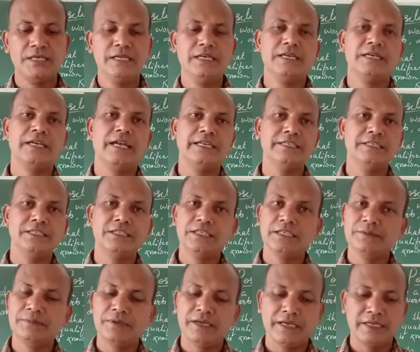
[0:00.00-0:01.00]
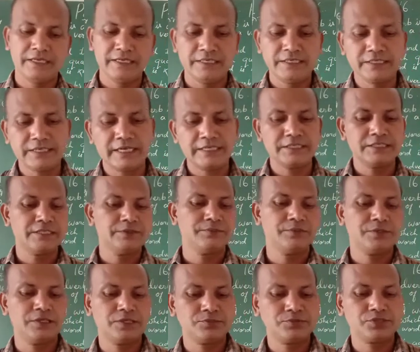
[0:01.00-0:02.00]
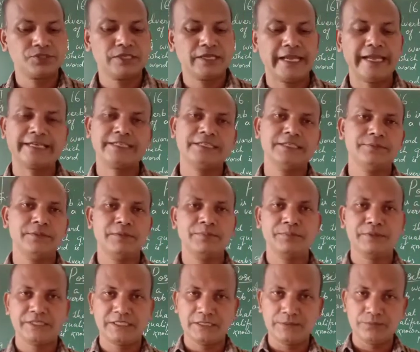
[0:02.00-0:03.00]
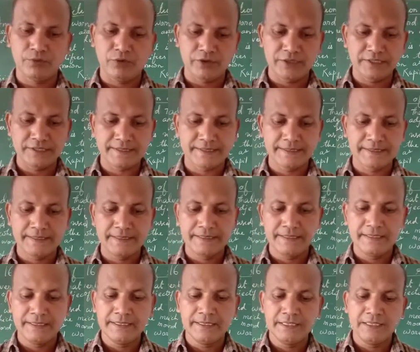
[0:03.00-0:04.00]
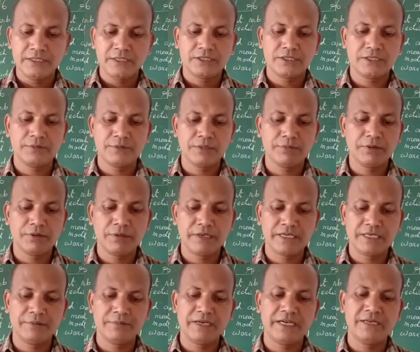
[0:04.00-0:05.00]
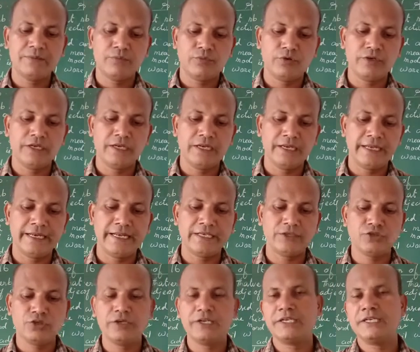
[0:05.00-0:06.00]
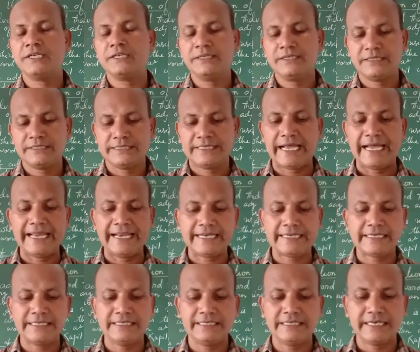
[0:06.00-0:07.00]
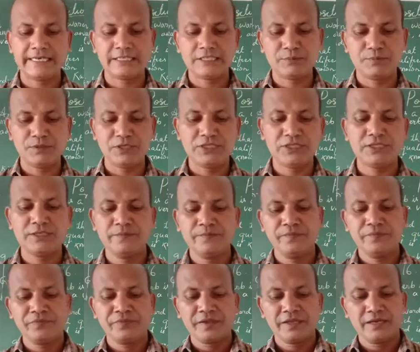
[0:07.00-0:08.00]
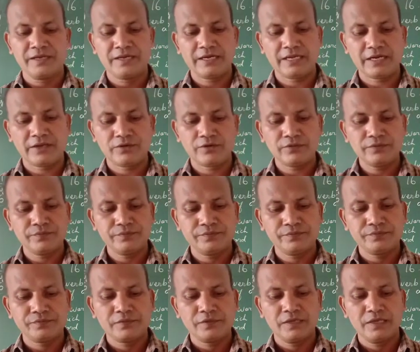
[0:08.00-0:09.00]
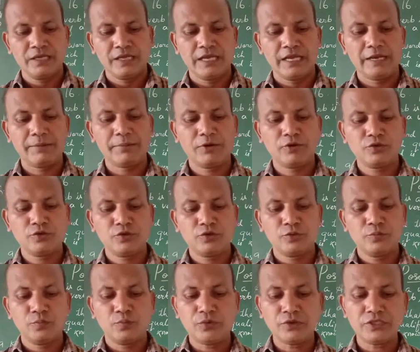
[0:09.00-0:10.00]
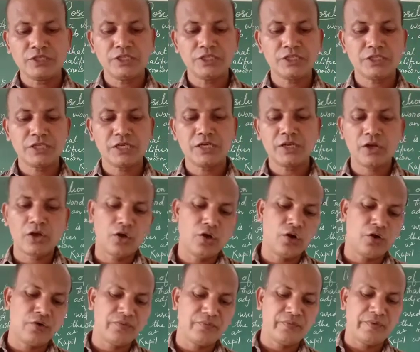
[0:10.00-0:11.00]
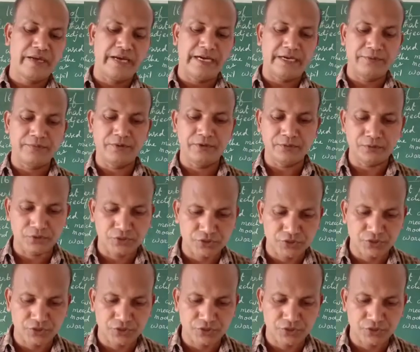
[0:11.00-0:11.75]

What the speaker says: transitive and intransitive verbs, active and passive voice, subject verb agreement, modal and auxiliary, direct and indirect speech. Now about position of adverbs.